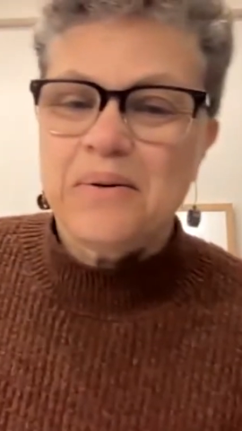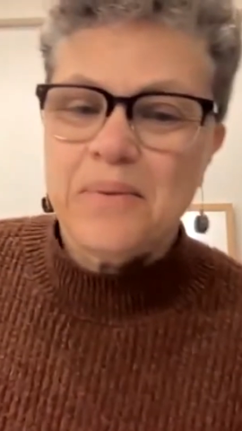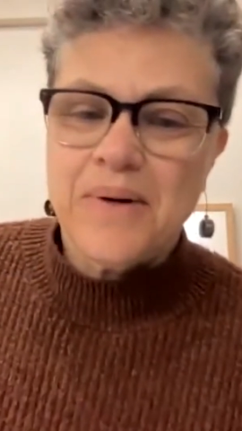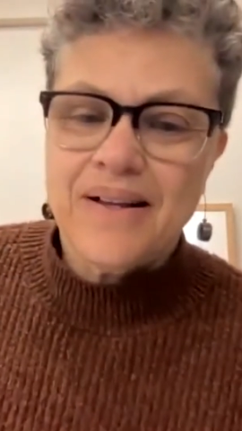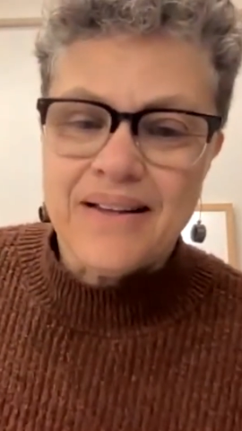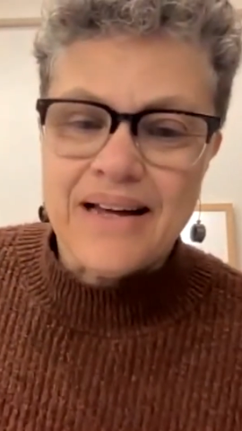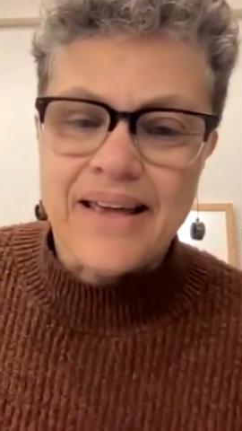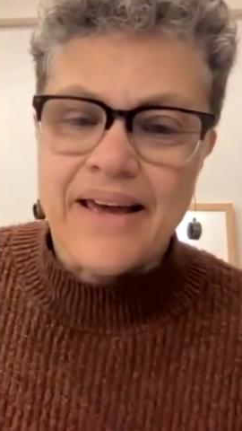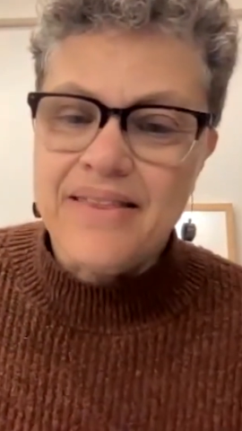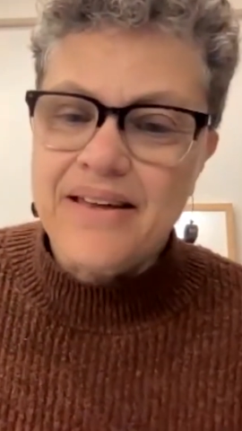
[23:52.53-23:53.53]
Well, I
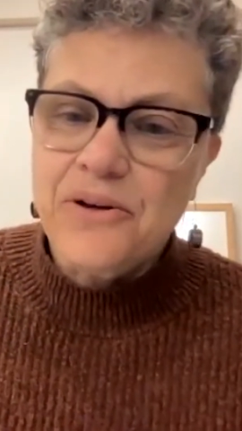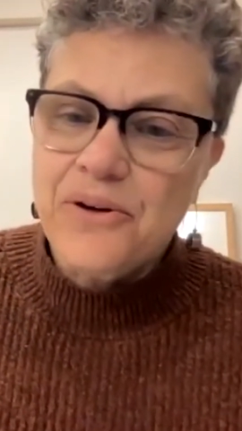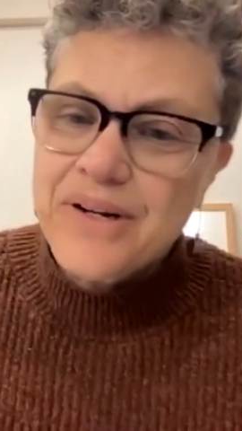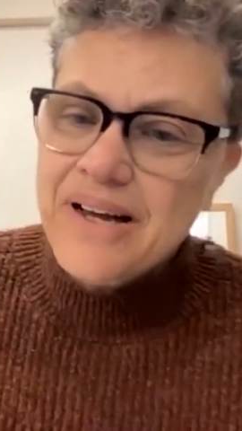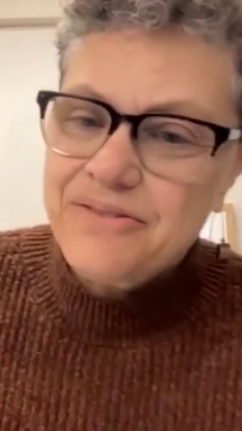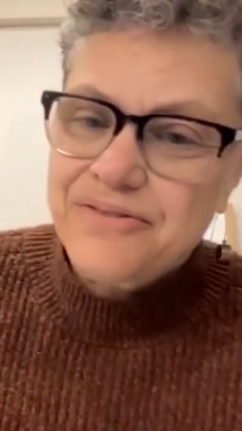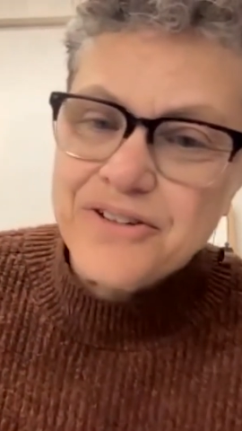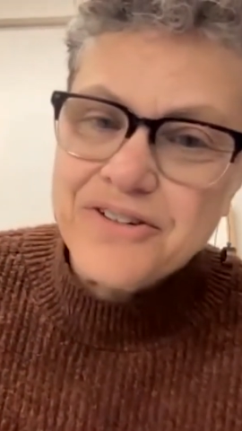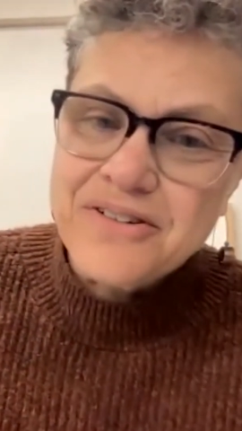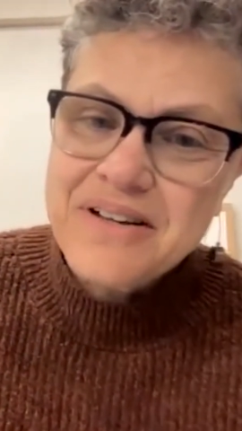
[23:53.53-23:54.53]
can't thank you enough
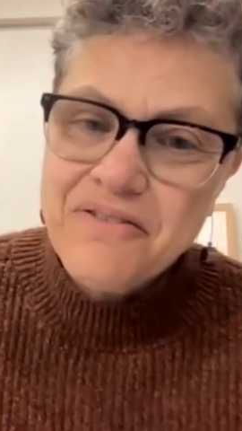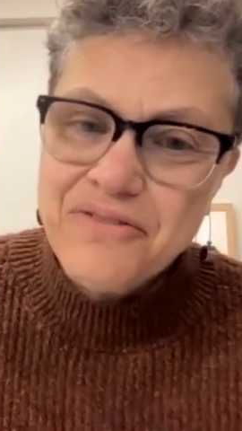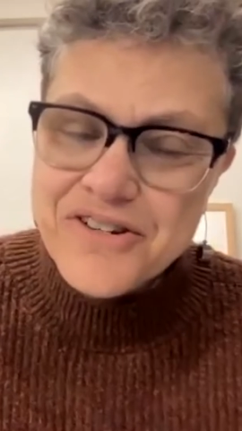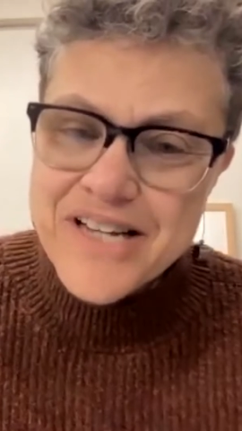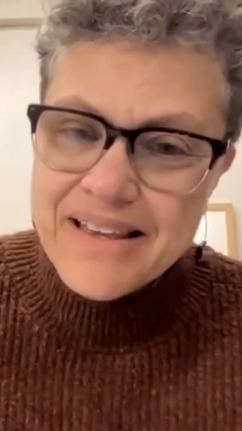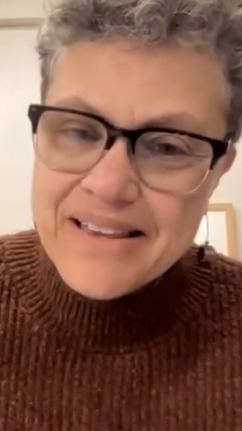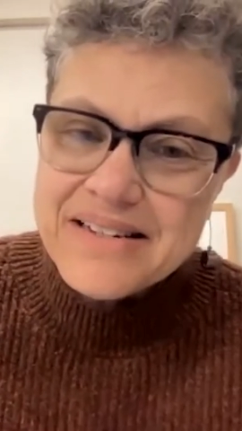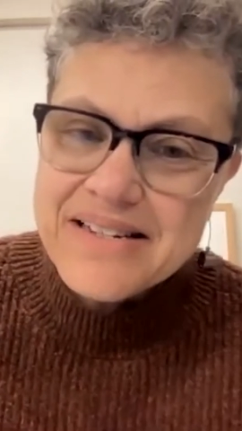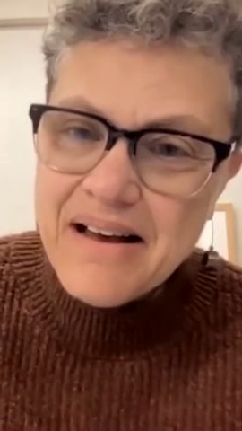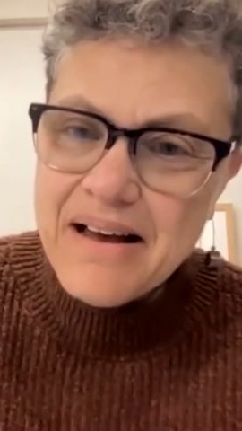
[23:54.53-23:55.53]
for taking
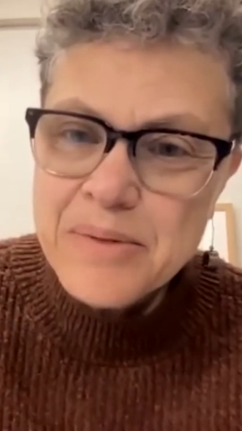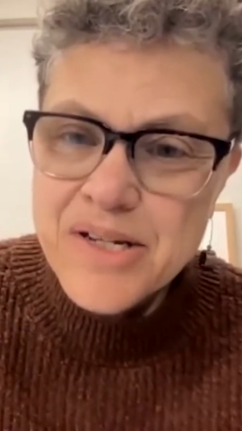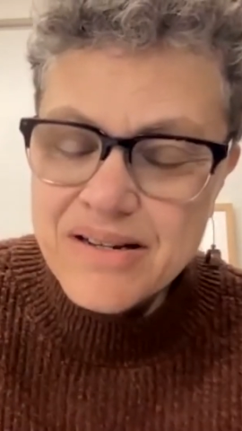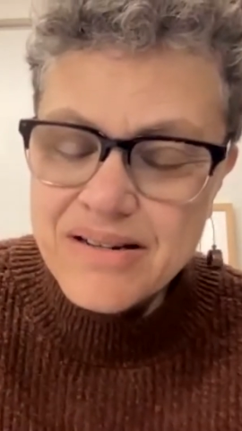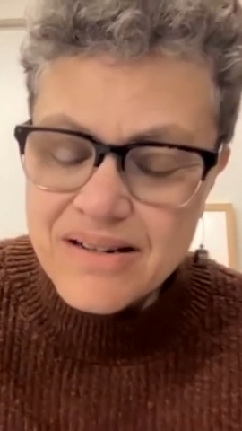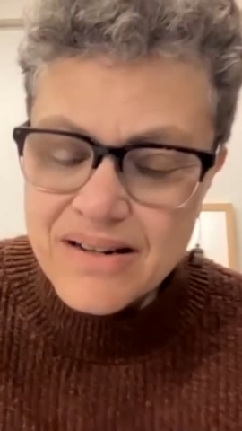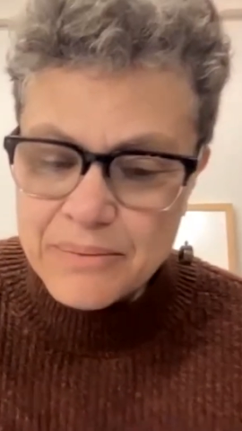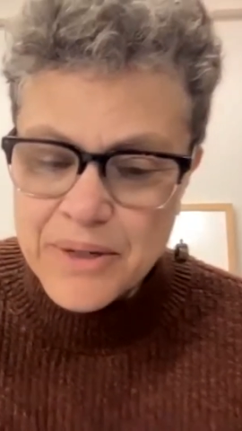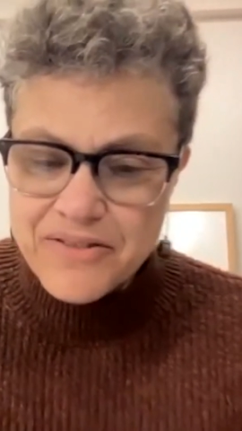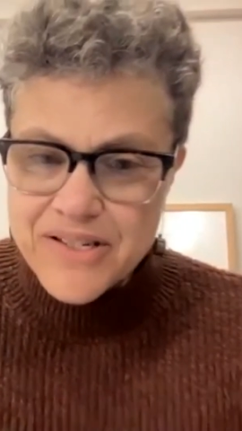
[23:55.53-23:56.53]
the time
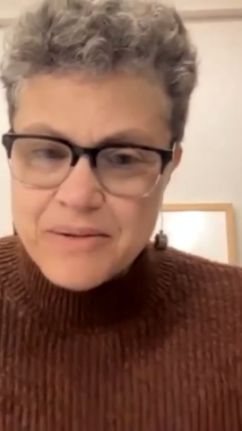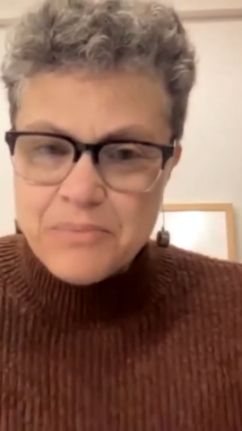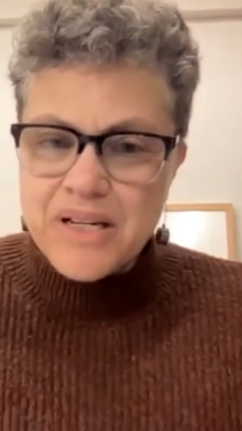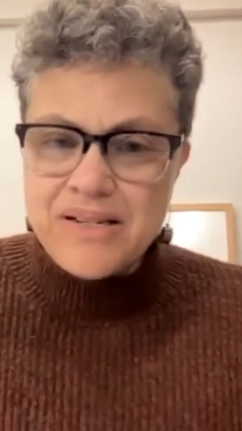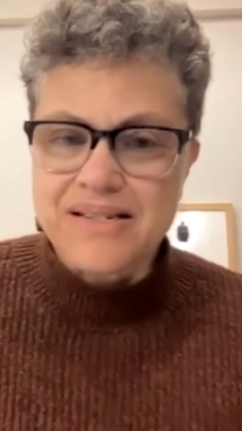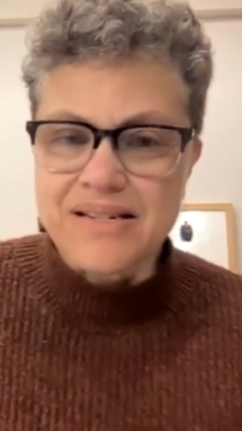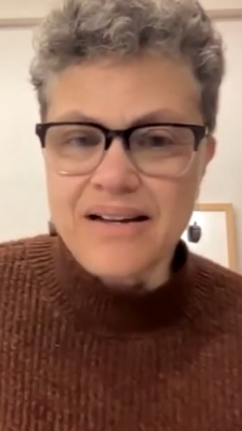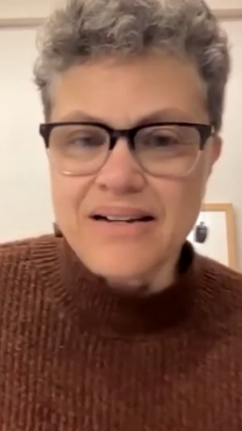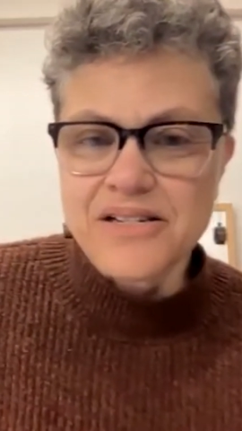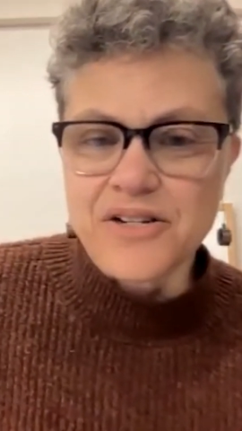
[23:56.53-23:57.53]
to give us some
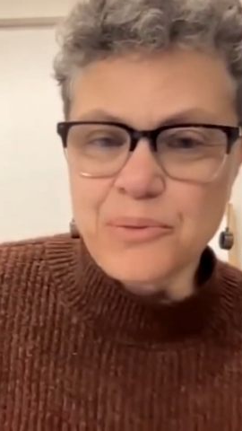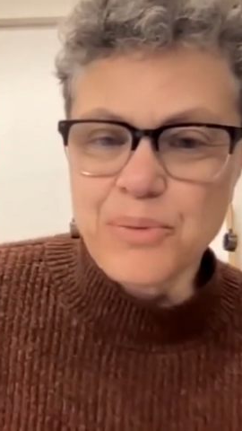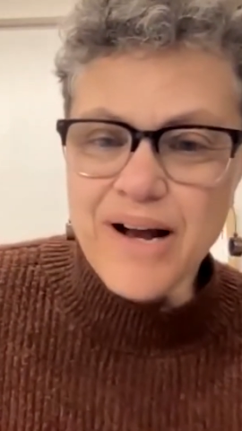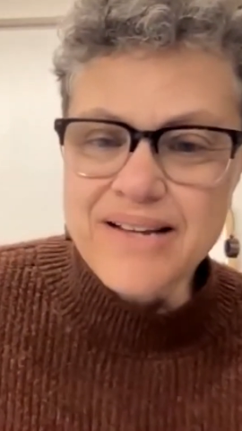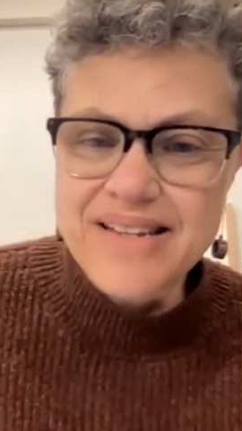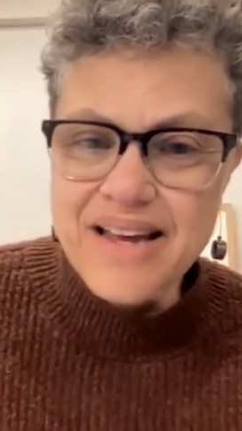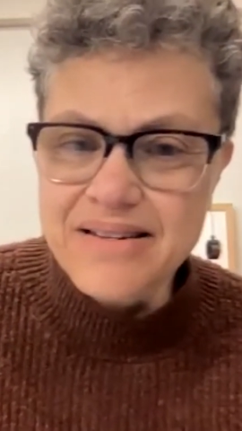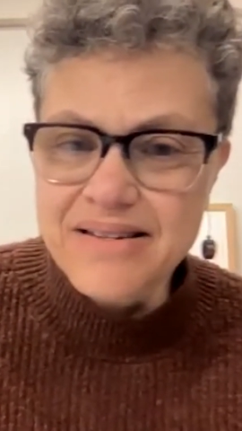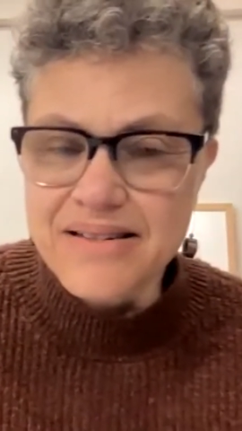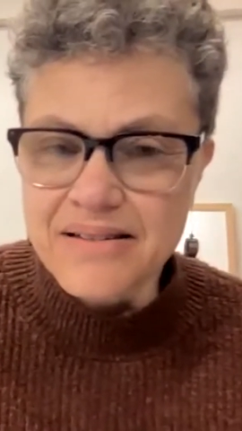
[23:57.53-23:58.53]
insight into your
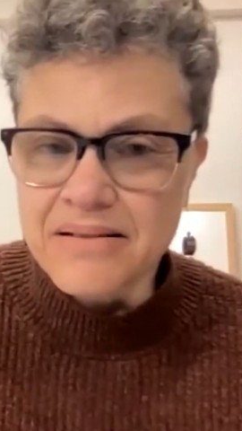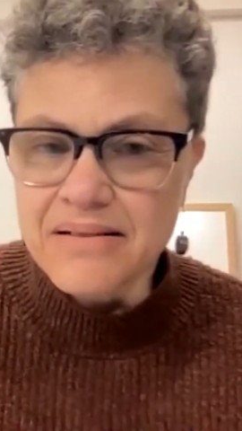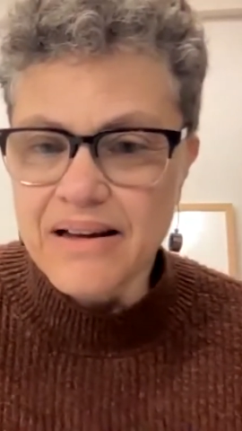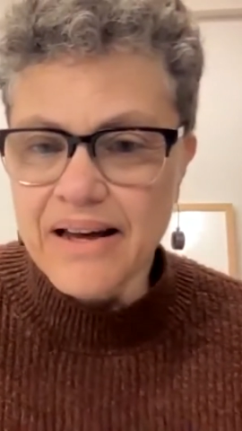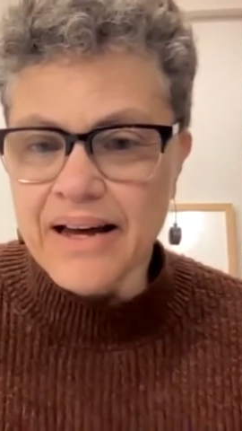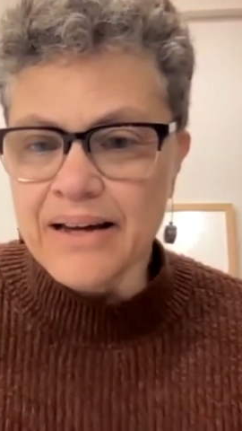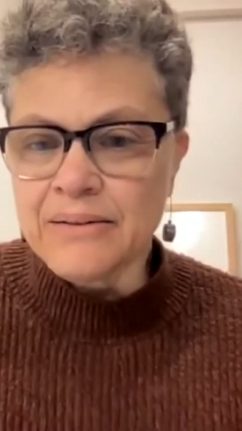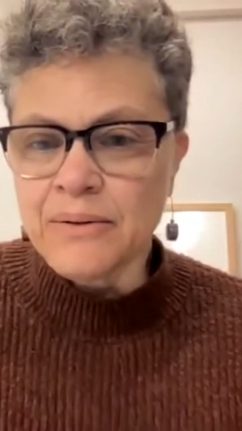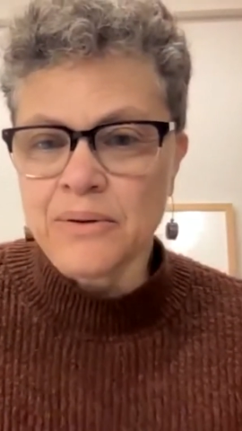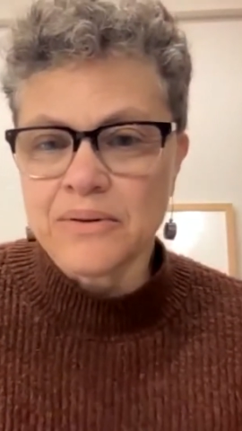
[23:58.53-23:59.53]
process
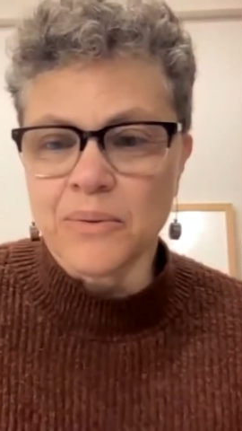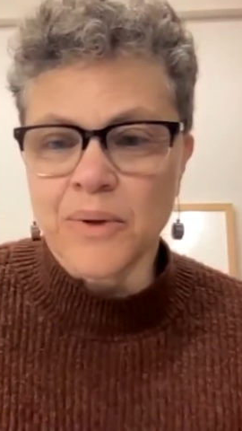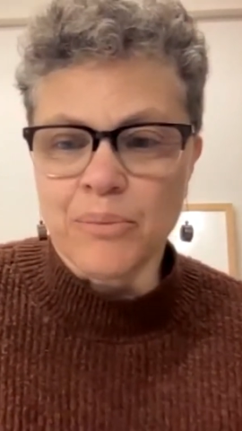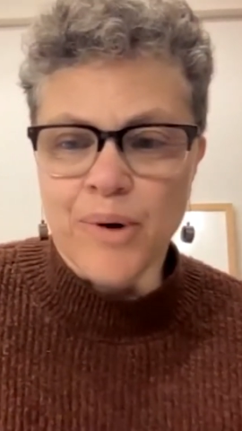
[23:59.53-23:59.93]
and what